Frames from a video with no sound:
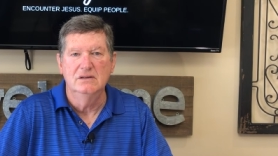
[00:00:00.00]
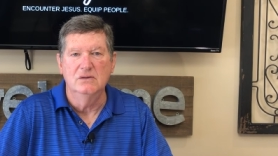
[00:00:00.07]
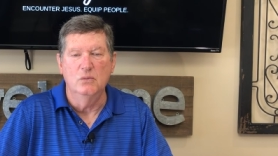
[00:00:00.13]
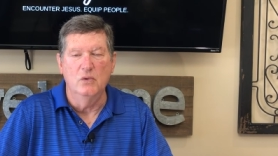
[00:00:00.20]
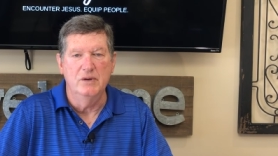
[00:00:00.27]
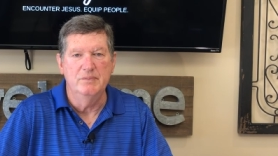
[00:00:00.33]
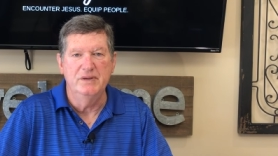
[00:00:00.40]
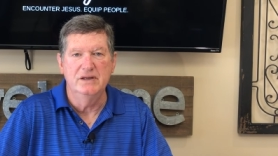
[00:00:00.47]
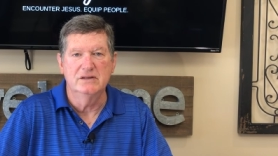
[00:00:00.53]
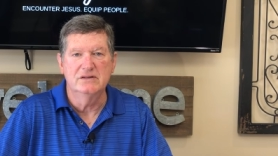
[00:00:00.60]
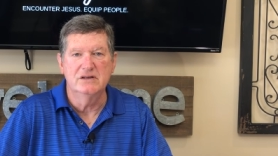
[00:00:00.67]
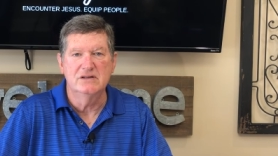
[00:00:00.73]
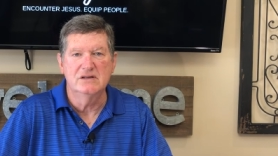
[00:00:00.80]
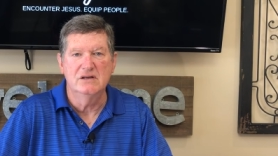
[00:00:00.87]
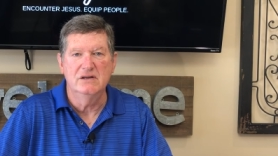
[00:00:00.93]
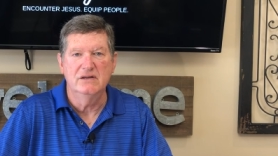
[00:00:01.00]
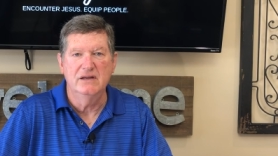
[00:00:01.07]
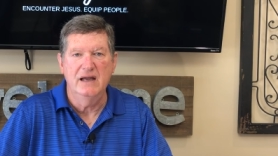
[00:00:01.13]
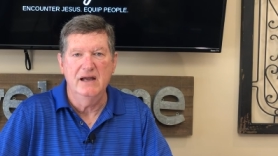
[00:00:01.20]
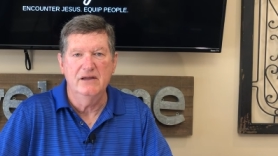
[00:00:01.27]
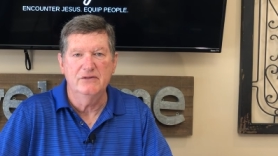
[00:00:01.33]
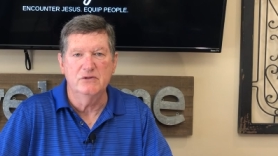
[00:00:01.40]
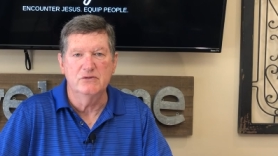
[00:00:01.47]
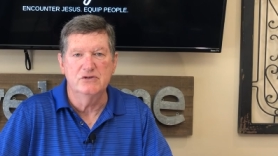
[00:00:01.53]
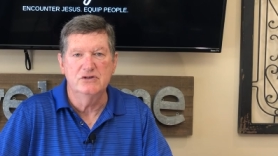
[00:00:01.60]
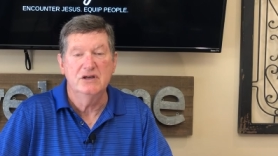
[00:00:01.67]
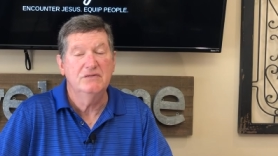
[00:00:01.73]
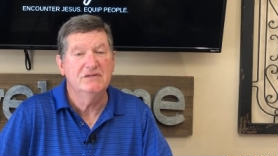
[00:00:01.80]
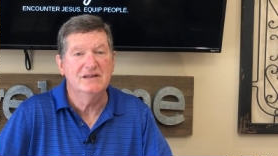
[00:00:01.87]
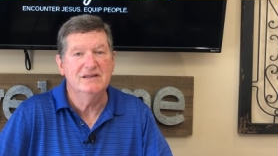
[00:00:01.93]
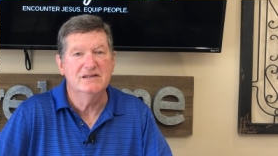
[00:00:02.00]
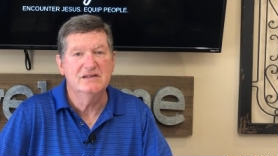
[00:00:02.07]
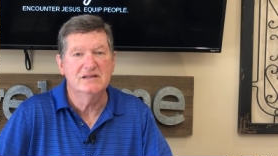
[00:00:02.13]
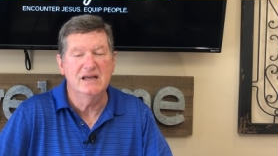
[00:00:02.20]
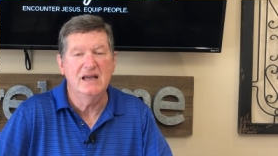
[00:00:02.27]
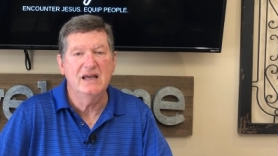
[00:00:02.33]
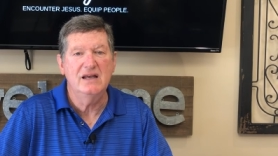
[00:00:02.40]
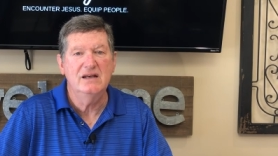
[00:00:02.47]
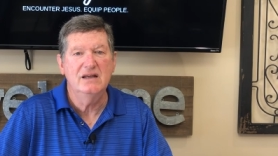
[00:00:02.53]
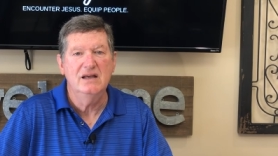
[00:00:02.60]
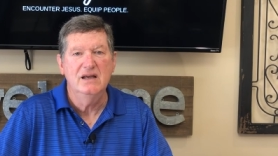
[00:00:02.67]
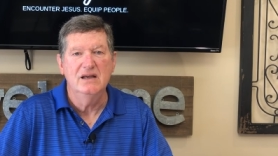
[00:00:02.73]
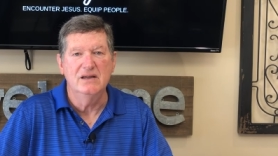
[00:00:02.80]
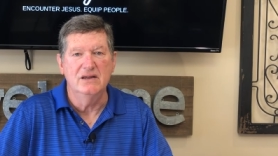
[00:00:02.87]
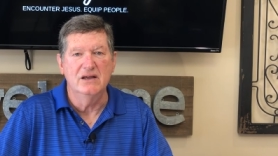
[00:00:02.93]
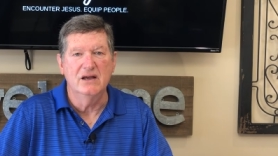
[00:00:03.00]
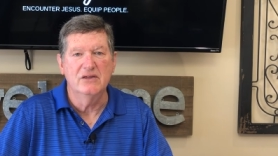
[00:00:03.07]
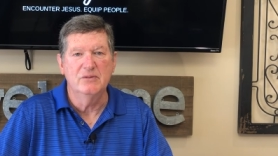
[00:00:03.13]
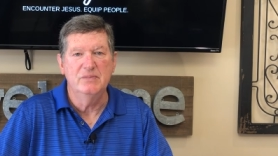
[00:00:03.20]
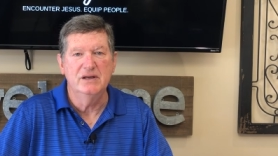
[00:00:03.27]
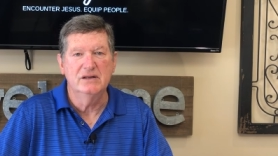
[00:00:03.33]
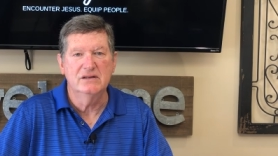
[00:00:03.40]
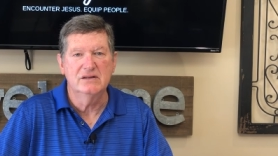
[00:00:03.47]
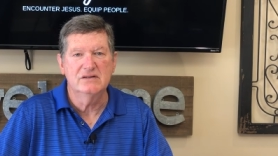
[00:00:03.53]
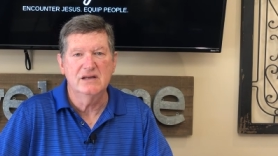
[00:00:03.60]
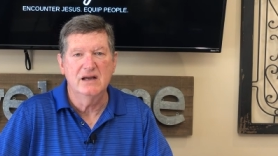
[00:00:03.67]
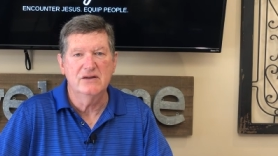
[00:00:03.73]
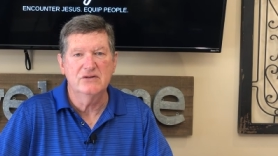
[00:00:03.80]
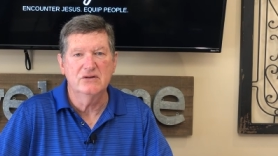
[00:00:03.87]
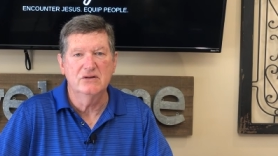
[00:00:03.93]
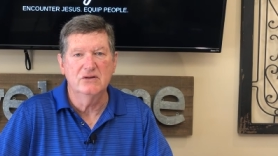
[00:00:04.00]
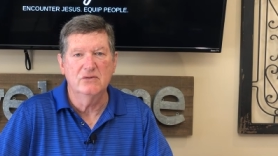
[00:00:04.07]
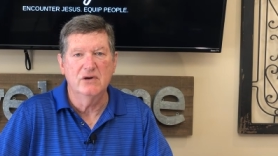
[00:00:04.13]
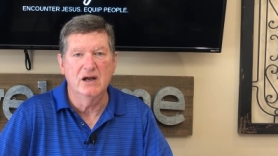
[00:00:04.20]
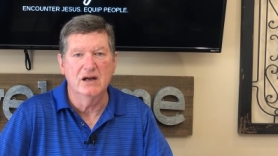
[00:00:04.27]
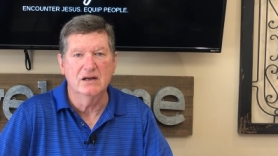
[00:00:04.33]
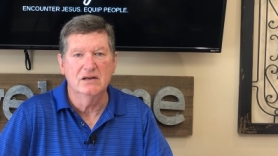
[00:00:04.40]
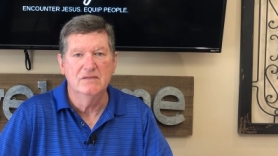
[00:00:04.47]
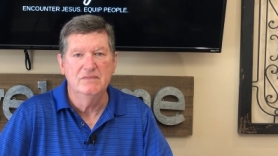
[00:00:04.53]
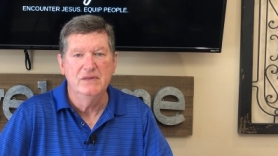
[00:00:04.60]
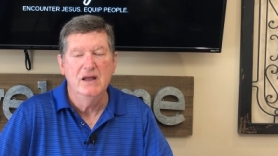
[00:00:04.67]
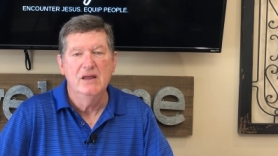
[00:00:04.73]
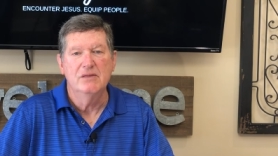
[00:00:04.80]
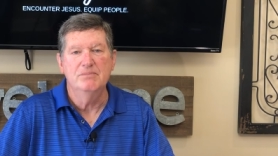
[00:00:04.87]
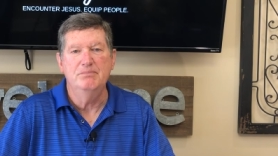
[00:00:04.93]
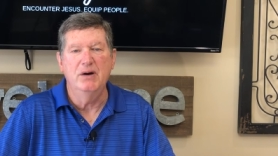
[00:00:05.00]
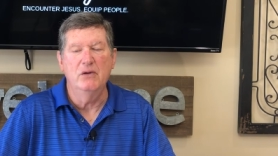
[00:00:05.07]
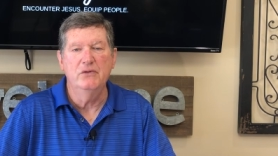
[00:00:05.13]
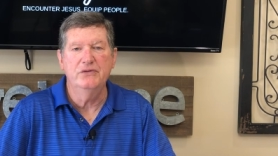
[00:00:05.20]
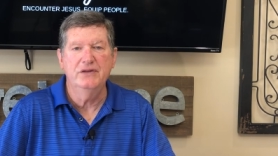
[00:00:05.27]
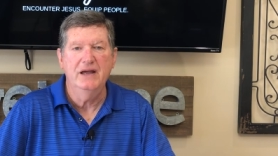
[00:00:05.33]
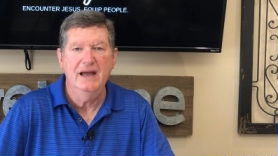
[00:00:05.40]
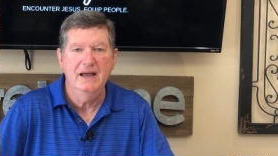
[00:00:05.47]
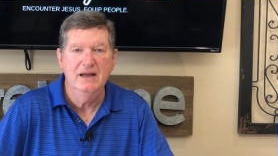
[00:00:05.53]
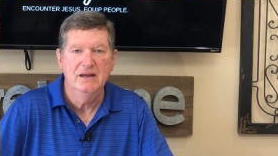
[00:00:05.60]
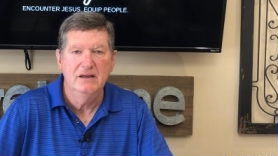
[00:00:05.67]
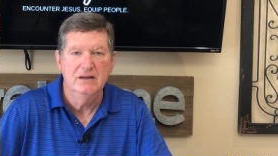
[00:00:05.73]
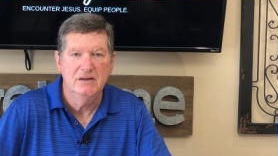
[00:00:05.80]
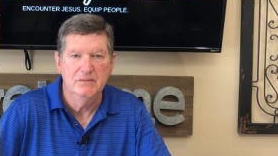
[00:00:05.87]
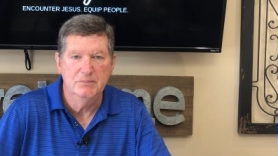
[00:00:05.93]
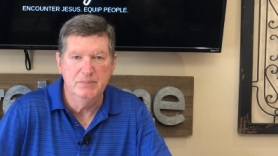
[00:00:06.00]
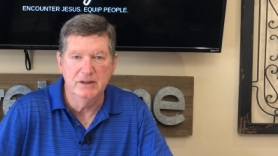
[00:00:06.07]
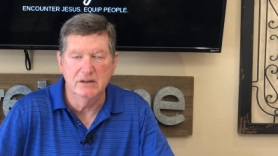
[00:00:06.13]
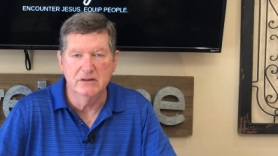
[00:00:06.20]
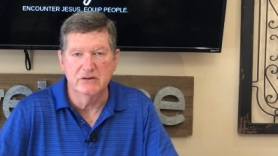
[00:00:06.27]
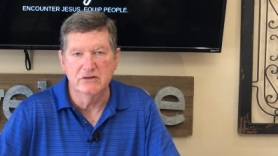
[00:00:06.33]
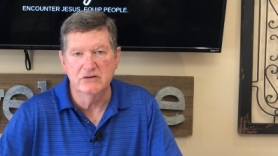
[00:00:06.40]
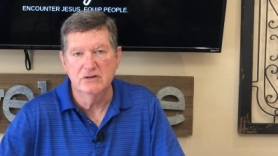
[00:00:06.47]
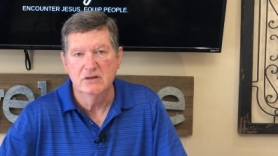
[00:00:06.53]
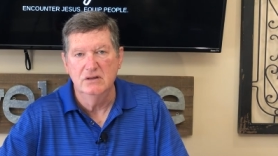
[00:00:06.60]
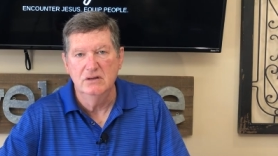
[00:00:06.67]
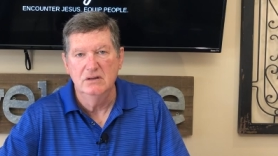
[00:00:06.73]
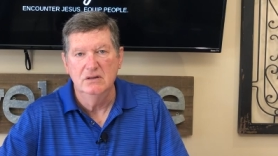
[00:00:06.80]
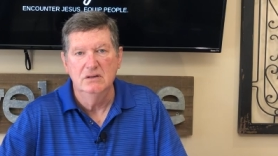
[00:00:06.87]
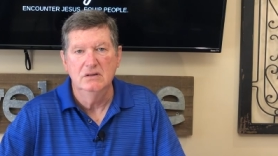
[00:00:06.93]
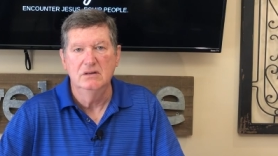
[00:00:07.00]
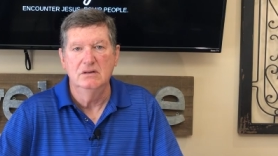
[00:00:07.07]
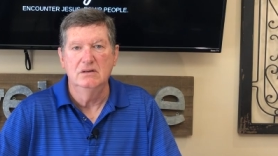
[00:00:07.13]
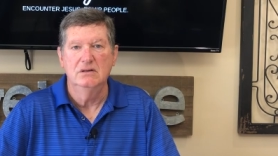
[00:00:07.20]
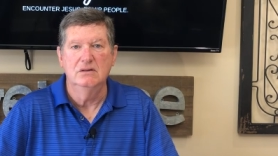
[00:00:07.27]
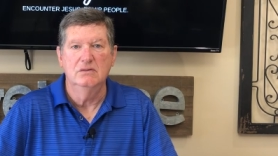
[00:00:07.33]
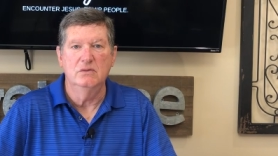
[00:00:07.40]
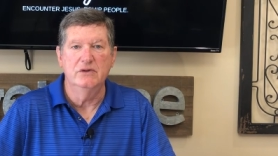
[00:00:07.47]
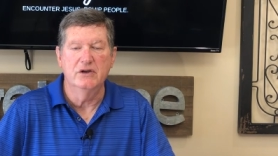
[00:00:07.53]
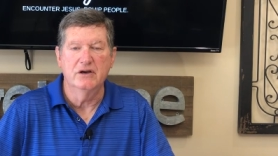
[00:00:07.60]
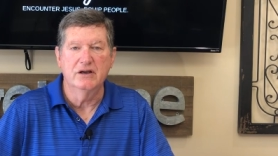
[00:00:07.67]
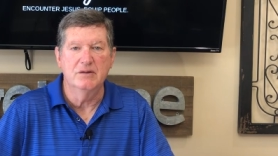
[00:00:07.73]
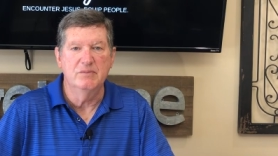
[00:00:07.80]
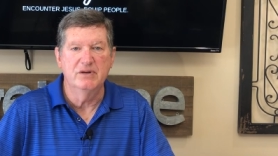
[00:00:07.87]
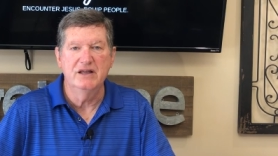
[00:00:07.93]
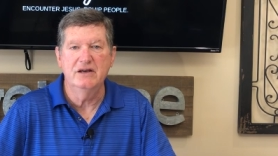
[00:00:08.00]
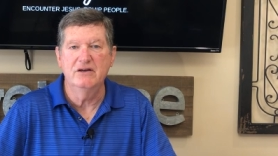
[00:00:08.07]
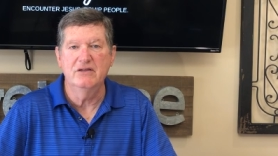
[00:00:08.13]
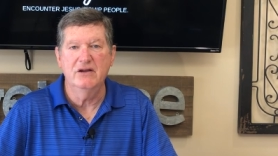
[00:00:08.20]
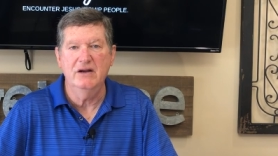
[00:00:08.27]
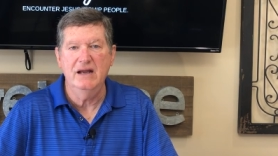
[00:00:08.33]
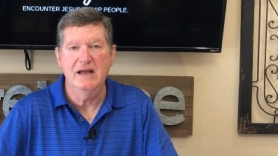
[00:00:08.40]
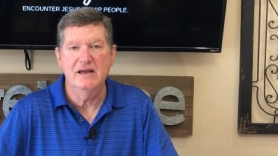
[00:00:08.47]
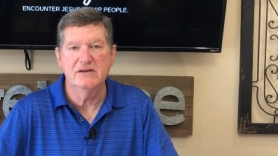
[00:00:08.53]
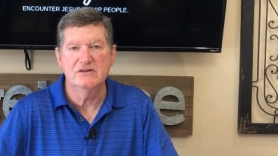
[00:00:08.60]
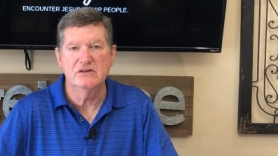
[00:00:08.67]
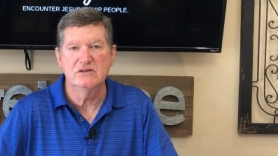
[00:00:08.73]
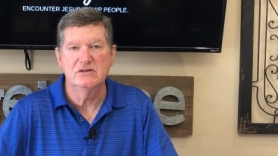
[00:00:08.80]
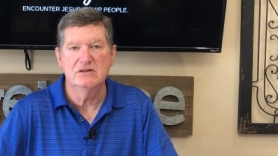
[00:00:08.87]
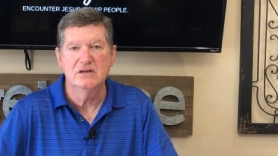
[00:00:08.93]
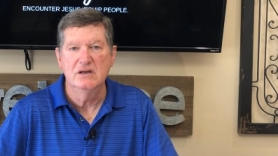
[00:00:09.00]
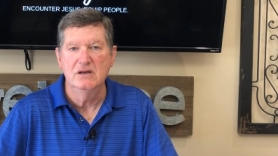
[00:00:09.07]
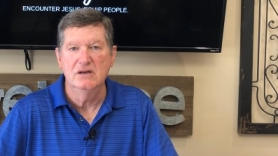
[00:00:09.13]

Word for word: One built his house on shifting sand, the other built his house on the rock. Both builders, when they completed their houses,